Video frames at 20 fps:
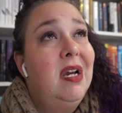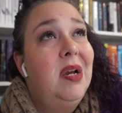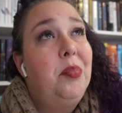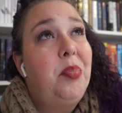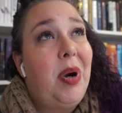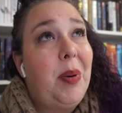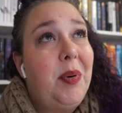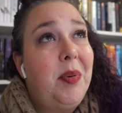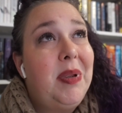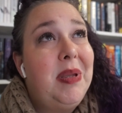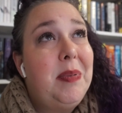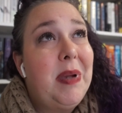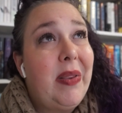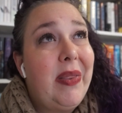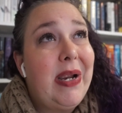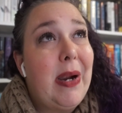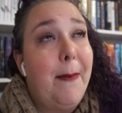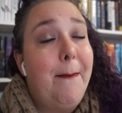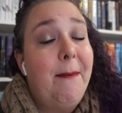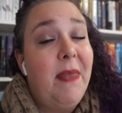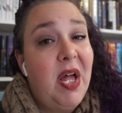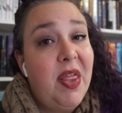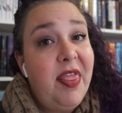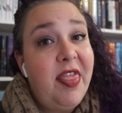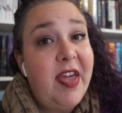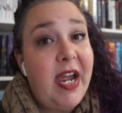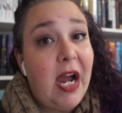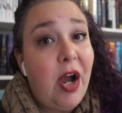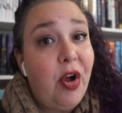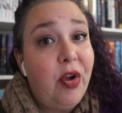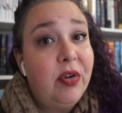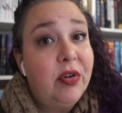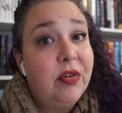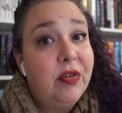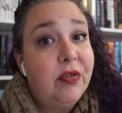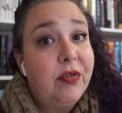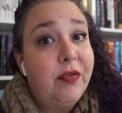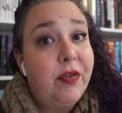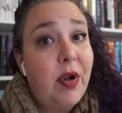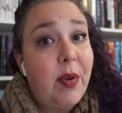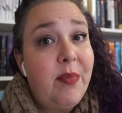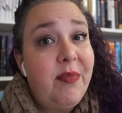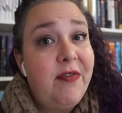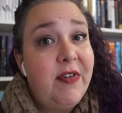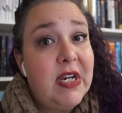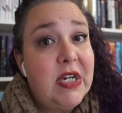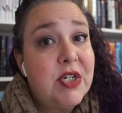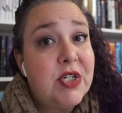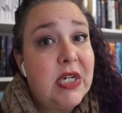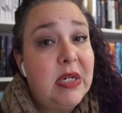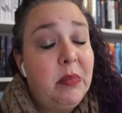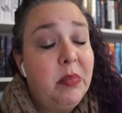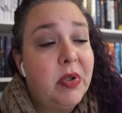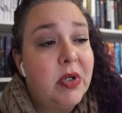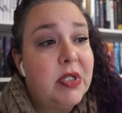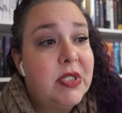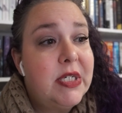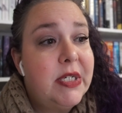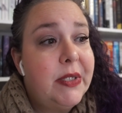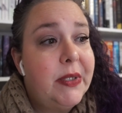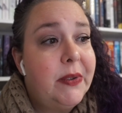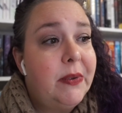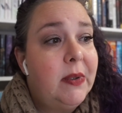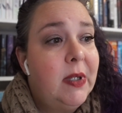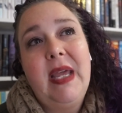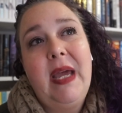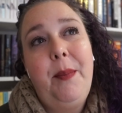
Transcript: I'm probably about like a month out from finishing book two.